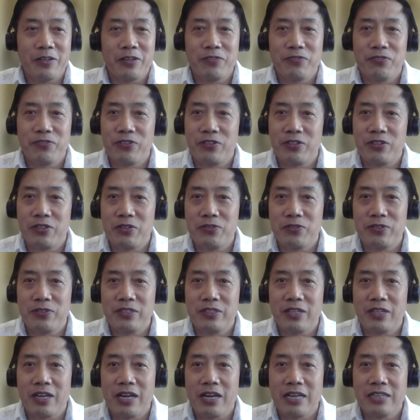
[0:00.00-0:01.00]
for over
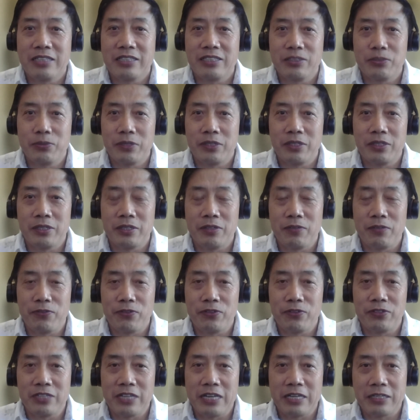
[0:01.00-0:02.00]
the last
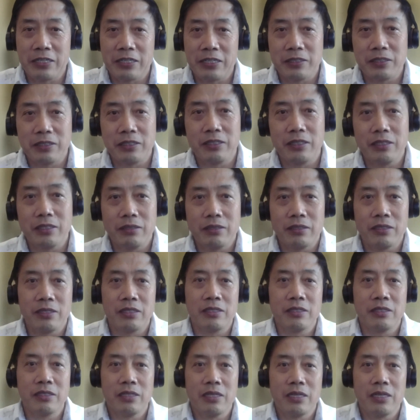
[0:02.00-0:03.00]
3-4 decades
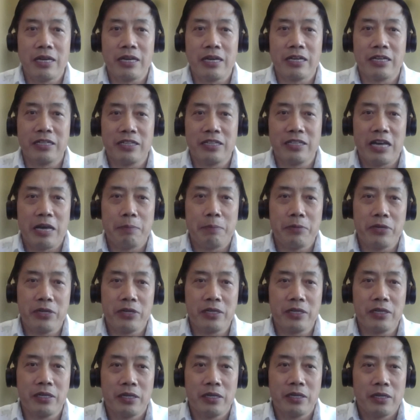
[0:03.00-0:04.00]
in
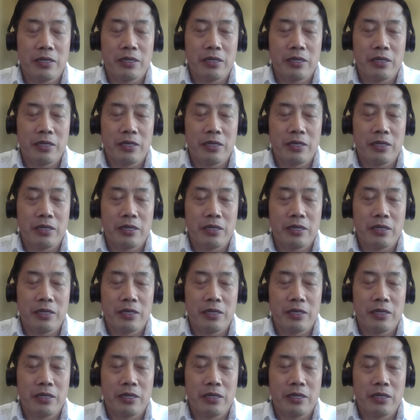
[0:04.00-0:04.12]
academic,